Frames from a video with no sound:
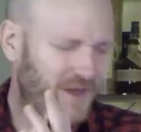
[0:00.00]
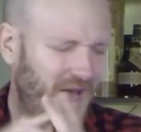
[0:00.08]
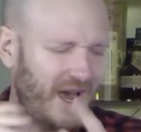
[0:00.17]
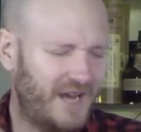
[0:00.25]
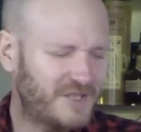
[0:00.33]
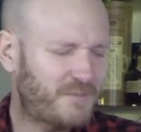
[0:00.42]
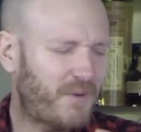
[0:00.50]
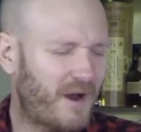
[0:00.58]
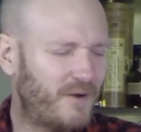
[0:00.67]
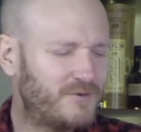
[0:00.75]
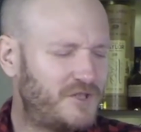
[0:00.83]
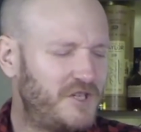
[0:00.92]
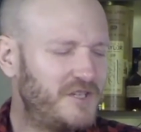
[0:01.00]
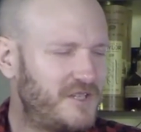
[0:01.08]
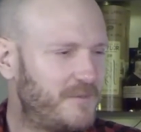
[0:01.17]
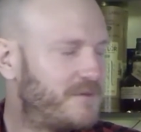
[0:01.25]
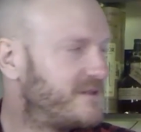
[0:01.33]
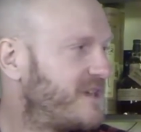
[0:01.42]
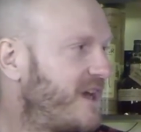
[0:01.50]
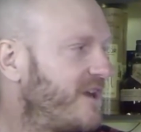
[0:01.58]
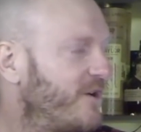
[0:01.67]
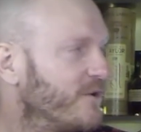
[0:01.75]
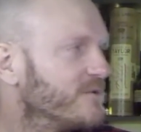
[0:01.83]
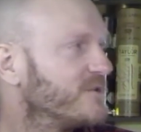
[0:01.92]
The hash brown cheesy
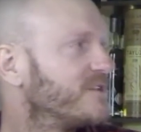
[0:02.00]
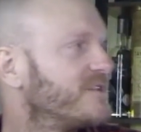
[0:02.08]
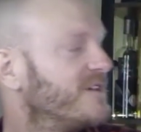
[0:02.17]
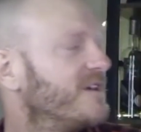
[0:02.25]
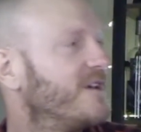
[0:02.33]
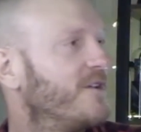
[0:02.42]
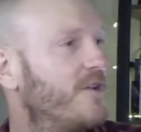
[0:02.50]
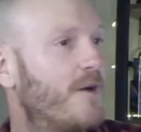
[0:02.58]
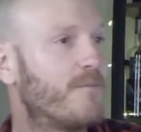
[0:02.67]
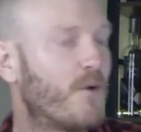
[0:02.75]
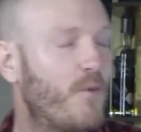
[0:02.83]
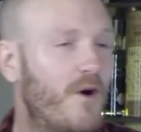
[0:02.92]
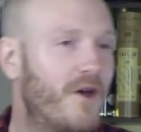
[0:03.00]
potatoes. Good number call.